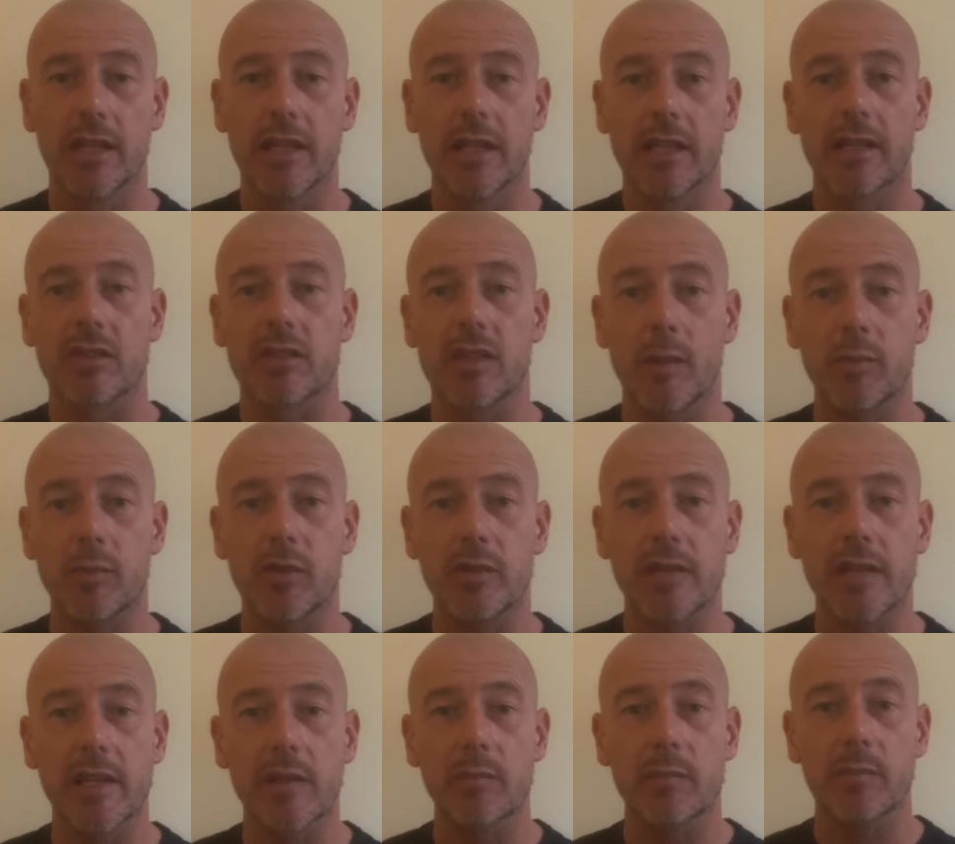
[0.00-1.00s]
can
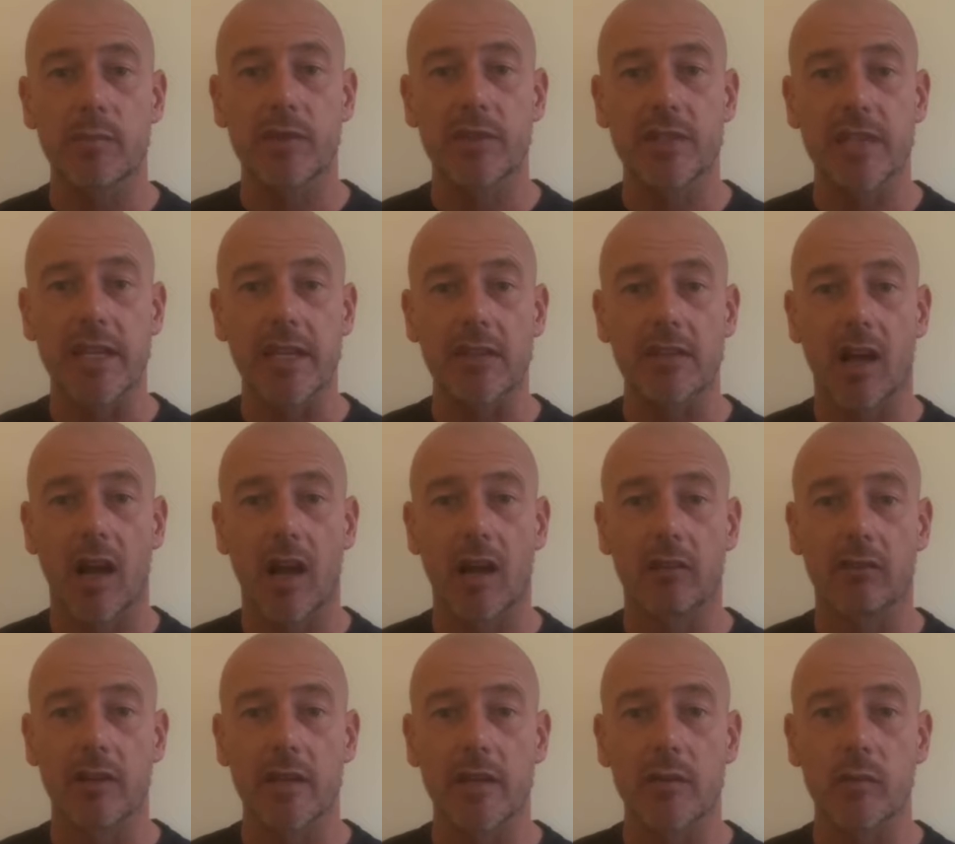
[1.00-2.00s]
subsequently predict
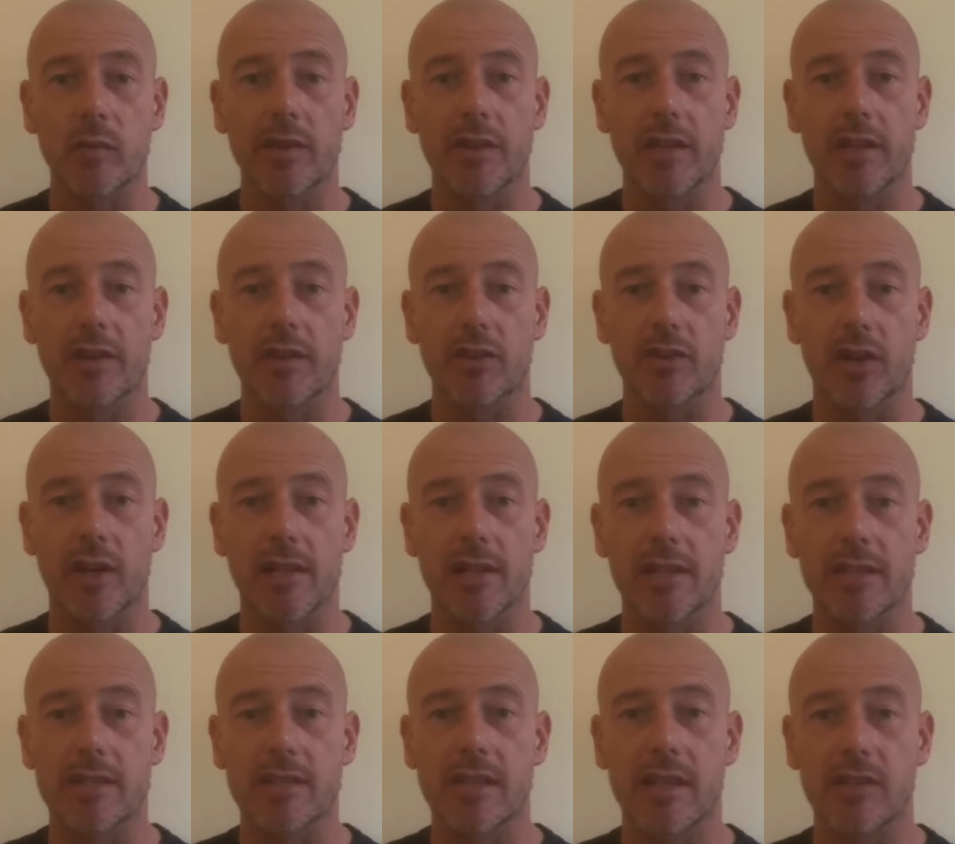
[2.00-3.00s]
heart rate within the
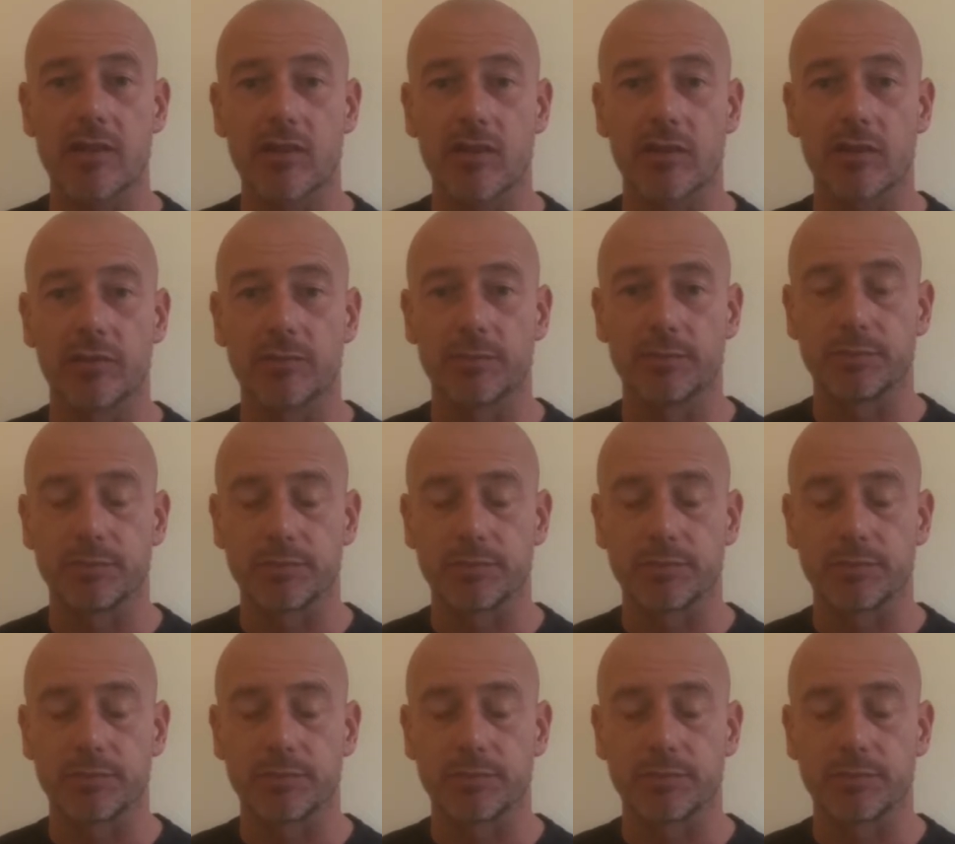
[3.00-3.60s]
training session.